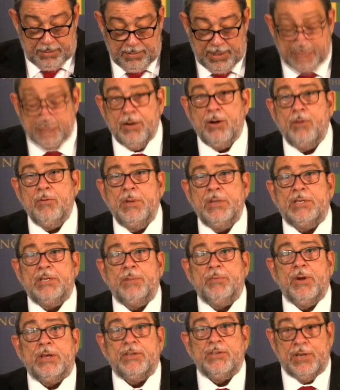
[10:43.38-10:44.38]
By now,
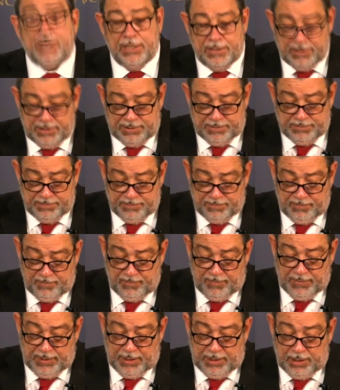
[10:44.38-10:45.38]
Mr. President,
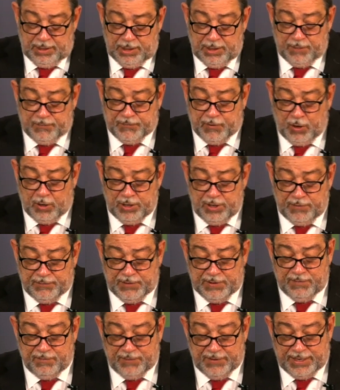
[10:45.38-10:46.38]
the folly
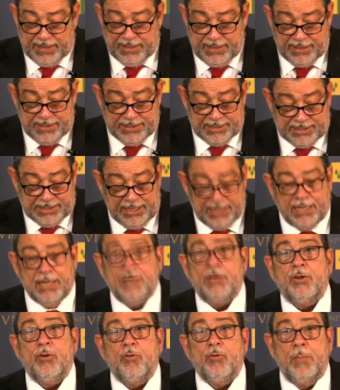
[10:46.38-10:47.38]
of invading and
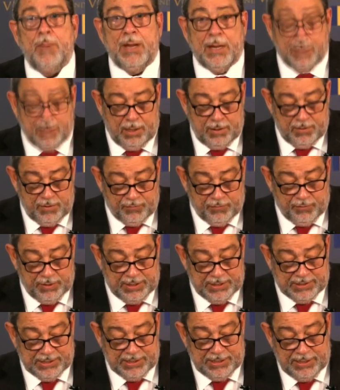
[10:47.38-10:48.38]
seeking to remake
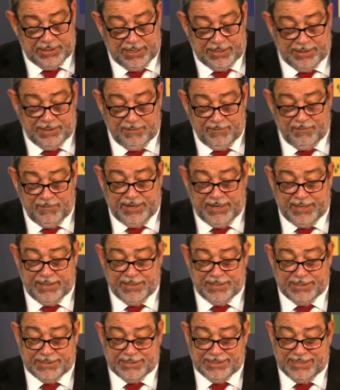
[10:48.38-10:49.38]
countries in an
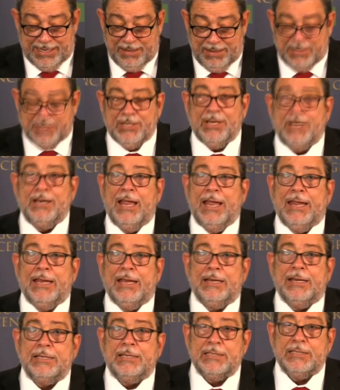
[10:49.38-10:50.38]
invader's image and
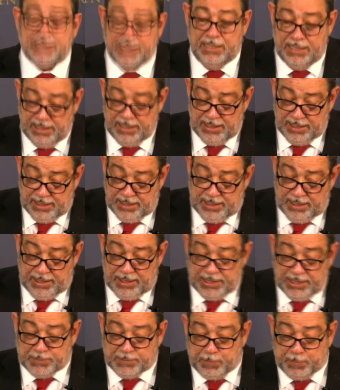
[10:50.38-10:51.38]
likeness
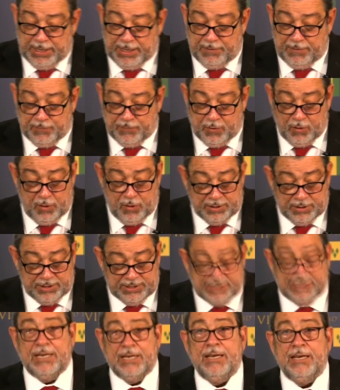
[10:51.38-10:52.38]
is plain for all to
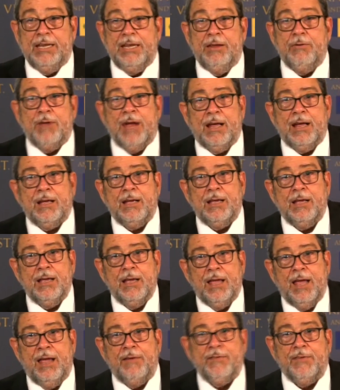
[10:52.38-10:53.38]
see in Iraq,
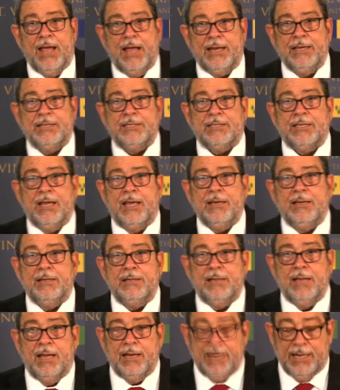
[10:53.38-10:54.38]

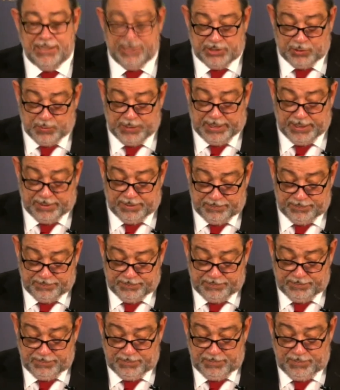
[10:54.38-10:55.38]
Afghanistan, and elsewhere.
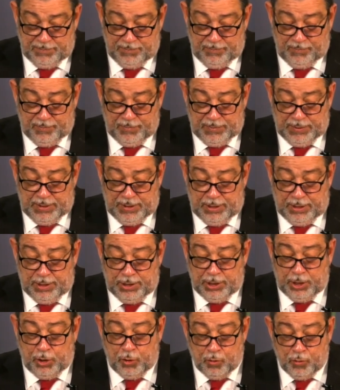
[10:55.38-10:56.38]

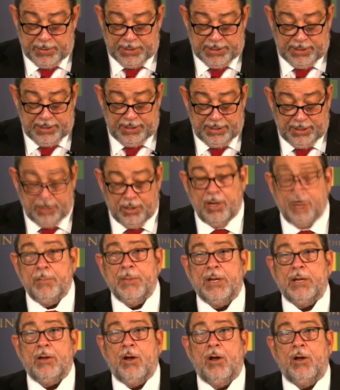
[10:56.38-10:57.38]
The human and
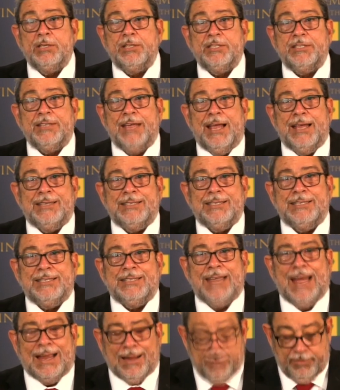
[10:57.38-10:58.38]
economic costs are
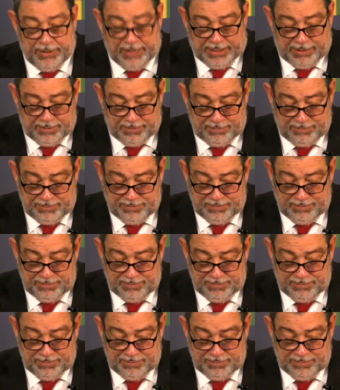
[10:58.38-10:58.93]
staggering.